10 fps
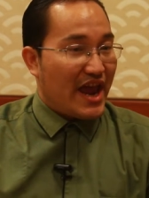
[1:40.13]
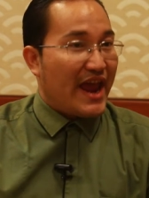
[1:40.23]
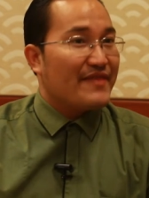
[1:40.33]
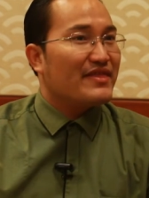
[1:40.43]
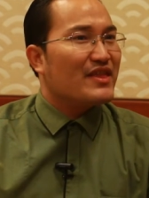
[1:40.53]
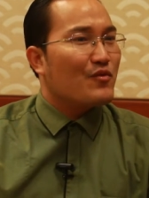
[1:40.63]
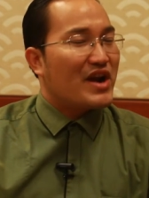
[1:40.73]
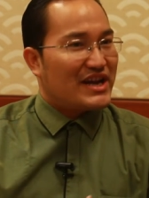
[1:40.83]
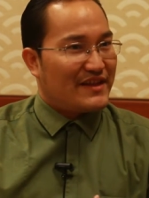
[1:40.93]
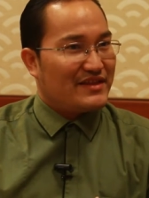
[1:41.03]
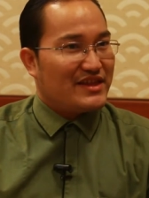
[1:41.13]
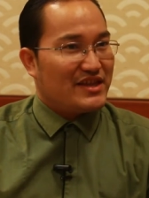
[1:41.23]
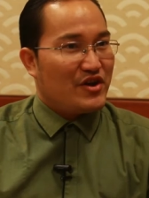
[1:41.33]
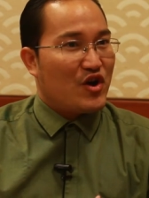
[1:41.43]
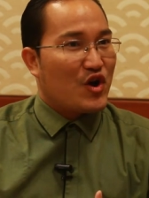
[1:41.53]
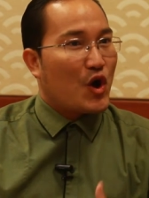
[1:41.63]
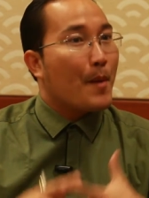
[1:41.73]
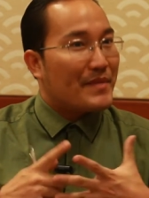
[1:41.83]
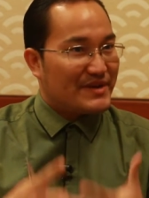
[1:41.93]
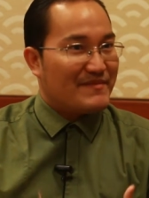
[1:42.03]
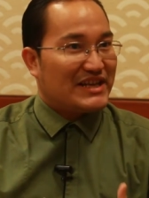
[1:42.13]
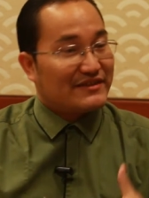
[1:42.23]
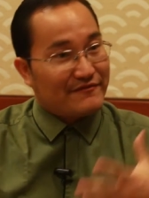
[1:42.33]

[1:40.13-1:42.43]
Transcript: and what are your commitments